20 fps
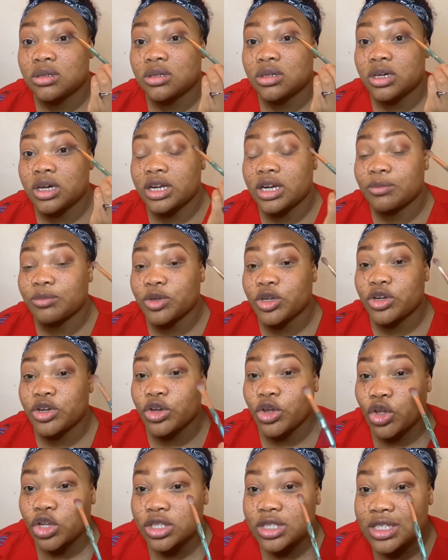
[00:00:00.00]
And I'm
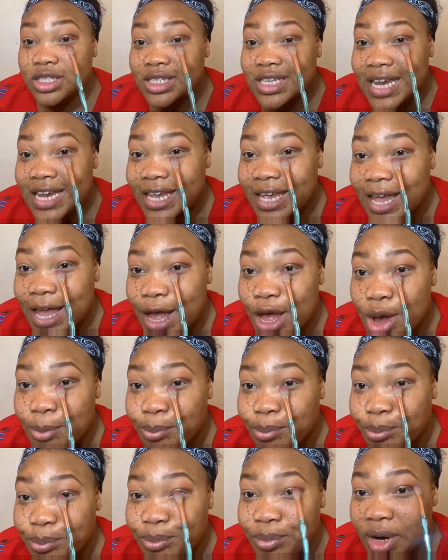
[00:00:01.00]
gonna take it
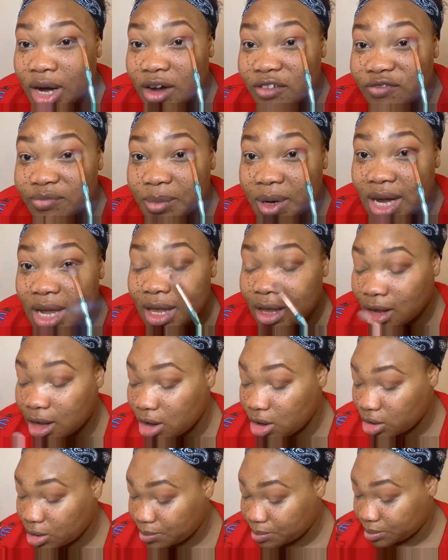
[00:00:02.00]
above my
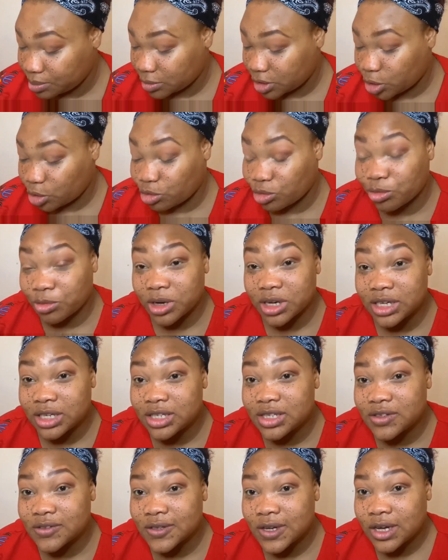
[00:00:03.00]

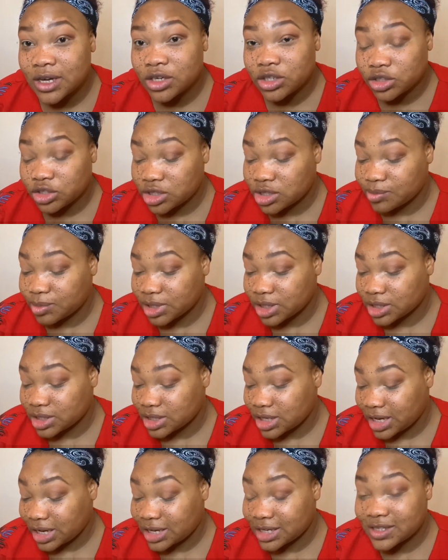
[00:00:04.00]
crease, just because
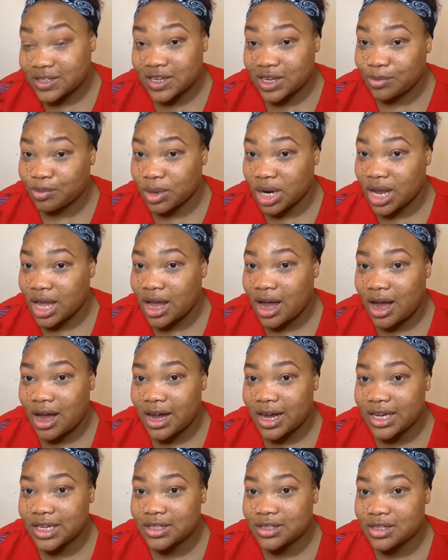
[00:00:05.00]
like I said, my
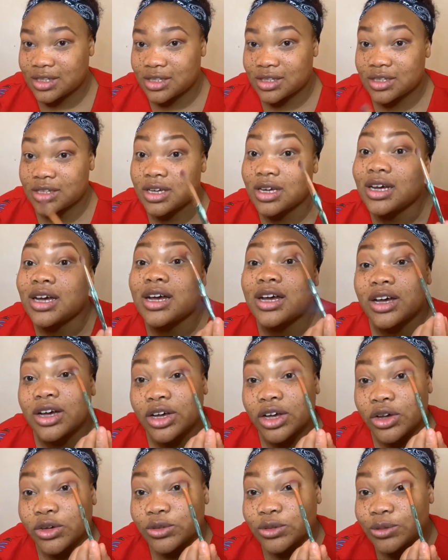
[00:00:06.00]
eyes
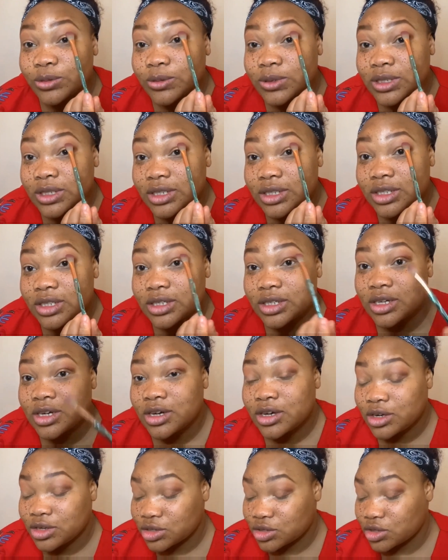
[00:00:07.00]
are hooded.
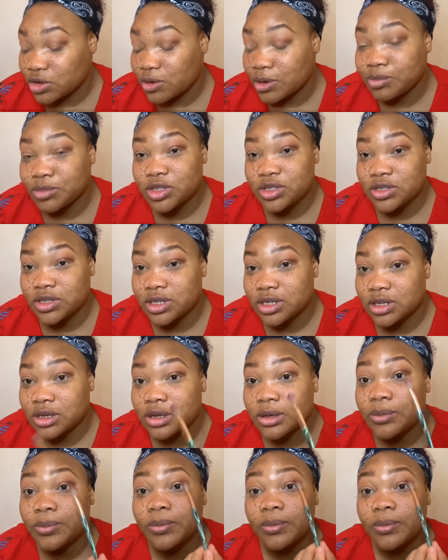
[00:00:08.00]
So I'm just gonna,